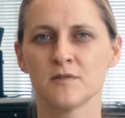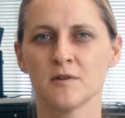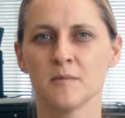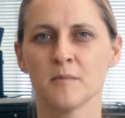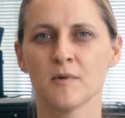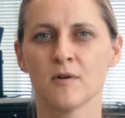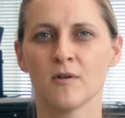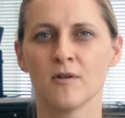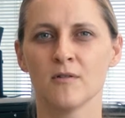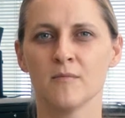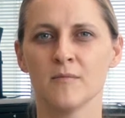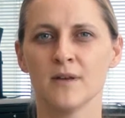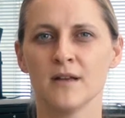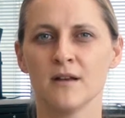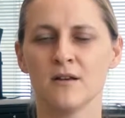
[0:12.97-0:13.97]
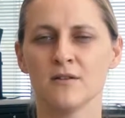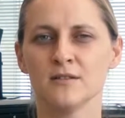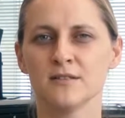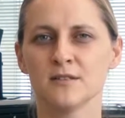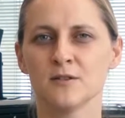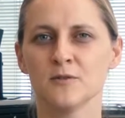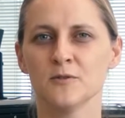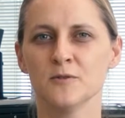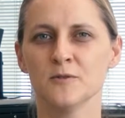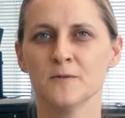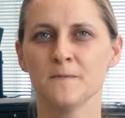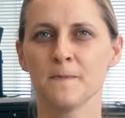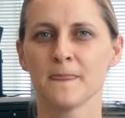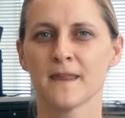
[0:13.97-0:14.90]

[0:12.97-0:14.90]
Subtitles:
from Columbia Law School.